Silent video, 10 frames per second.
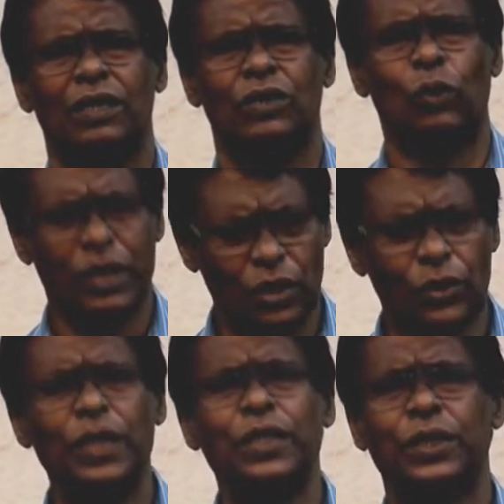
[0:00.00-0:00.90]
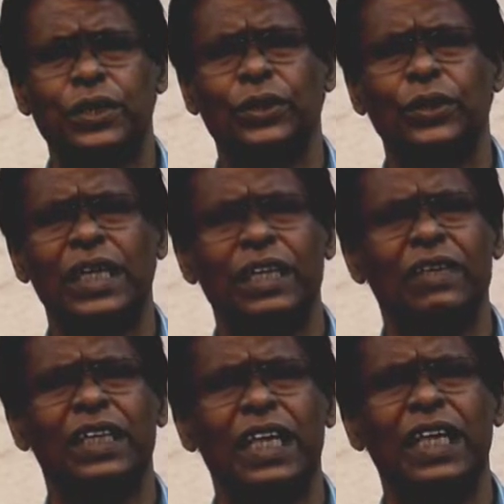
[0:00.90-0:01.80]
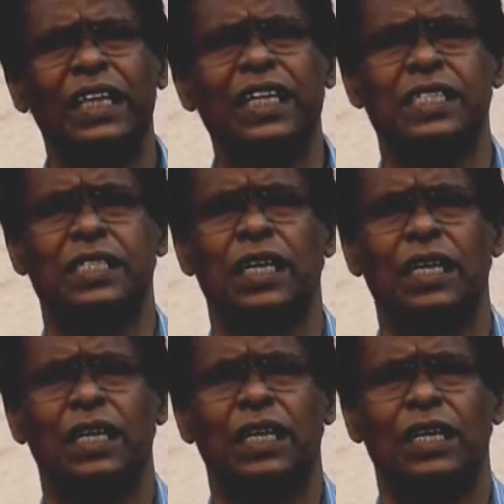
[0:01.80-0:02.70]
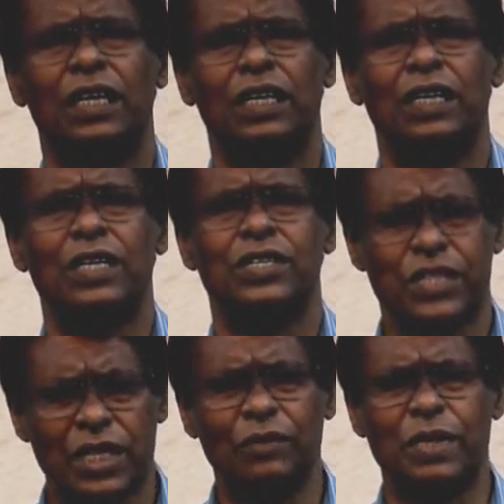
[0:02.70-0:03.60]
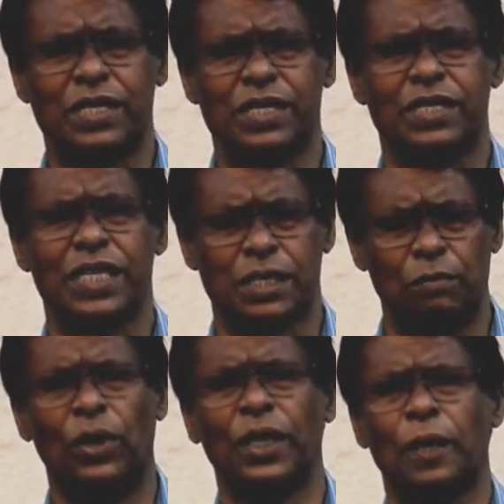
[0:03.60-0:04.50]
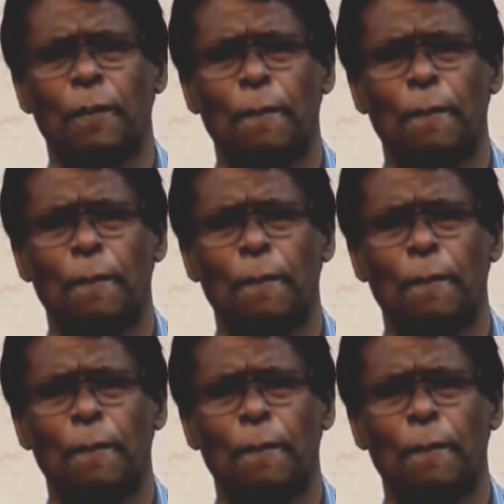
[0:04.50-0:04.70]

what you're going to do even in this service this morning,